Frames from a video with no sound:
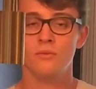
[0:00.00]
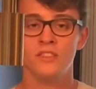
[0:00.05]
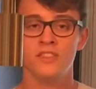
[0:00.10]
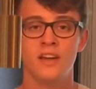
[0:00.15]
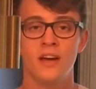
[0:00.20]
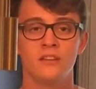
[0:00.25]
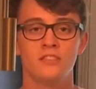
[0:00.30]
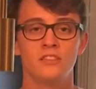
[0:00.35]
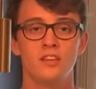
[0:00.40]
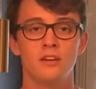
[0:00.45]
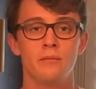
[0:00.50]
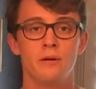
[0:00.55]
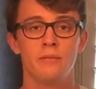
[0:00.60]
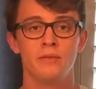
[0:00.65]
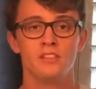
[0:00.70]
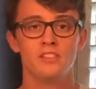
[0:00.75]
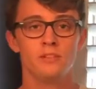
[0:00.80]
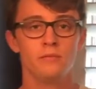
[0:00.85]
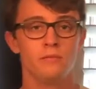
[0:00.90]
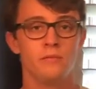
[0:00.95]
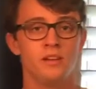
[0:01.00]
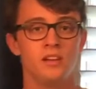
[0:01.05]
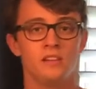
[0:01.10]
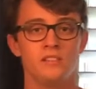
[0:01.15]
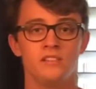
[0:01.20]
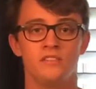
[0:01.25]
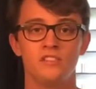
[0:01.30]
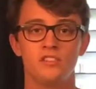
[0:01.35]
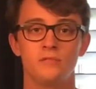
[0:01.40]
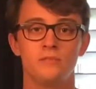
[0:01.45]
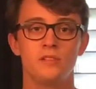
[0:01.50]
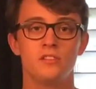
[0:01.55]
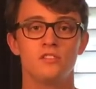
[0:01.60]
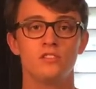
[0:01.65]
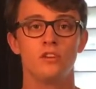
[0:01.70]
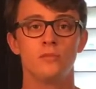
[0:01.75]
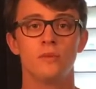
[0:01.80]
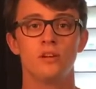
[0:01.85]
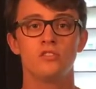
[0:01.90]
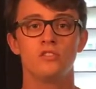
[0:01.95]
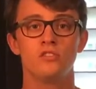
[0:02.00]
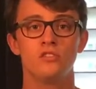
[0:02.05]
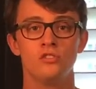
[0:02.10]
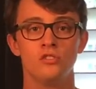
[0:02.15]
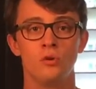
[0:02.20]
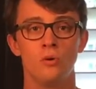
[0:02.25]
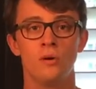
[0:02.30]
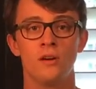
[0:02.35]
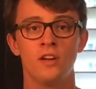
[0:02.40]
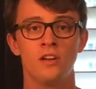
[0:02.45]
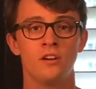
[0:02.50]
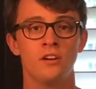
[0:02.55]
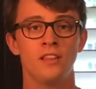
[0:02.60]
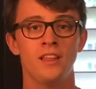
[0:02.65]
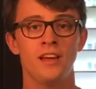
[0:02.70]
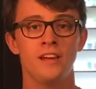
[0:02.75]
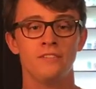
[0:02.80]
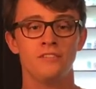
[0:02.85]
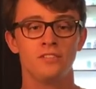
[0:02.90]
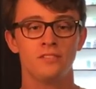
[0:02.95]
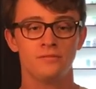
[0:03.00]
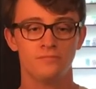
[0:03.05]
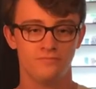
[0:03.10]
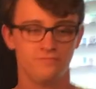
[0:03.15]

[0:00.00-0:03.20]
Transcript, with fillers: without them. I mean, simply because they've just been so much joy in our lives.